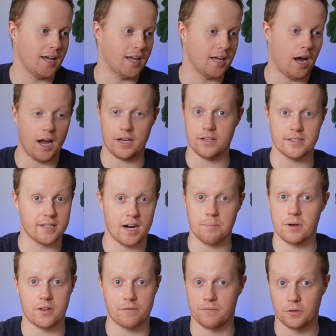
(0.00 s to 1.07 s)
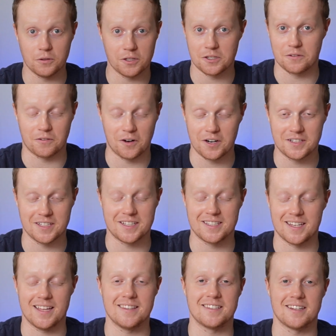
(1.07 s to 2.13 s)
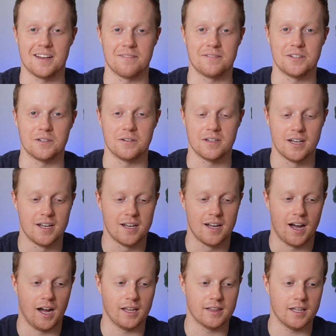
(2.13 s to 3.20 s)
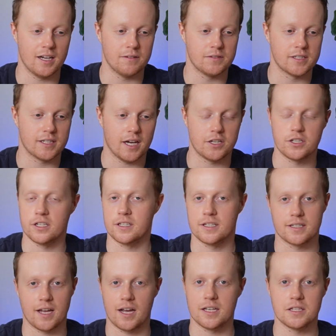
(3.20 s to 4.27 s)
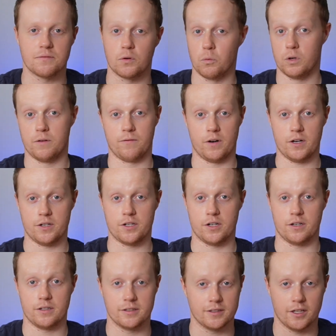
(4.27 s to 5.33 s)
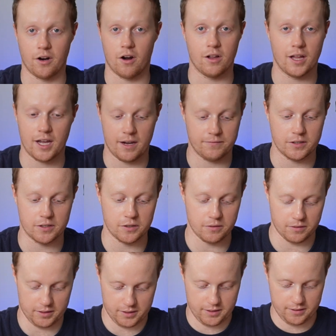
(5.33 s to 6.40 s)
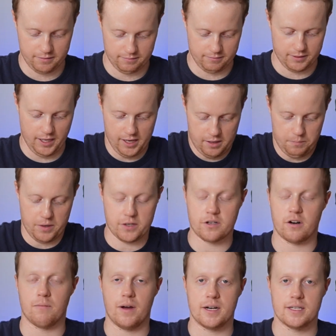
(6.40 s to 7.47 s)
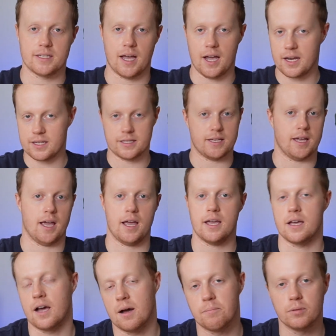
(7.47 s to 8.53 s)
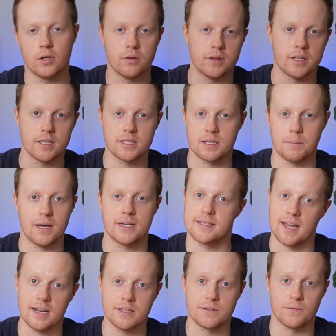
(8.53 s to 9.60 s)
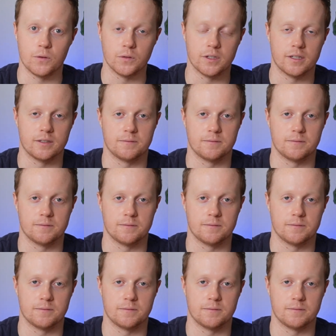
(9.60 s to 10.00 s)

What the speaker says: I can set up other folders for it to send stuff to. I love sketching designs for wood furniture, and all I have to do is take a picture of my design and say, hey, upload this to my designs folder.